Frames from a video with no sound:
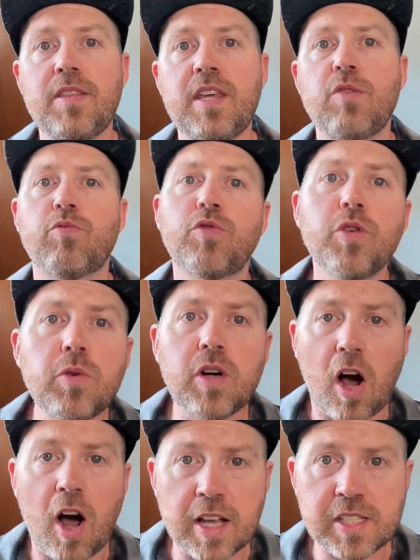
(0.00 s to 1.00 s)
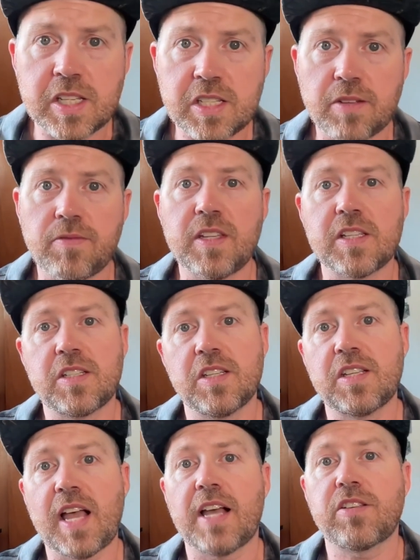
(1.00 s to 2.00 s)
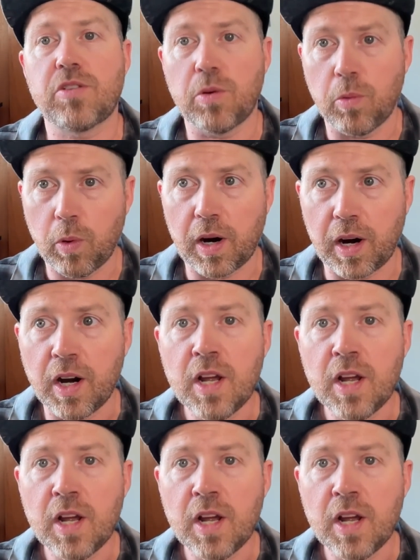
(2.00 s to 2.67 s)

the root causes of this disaster were,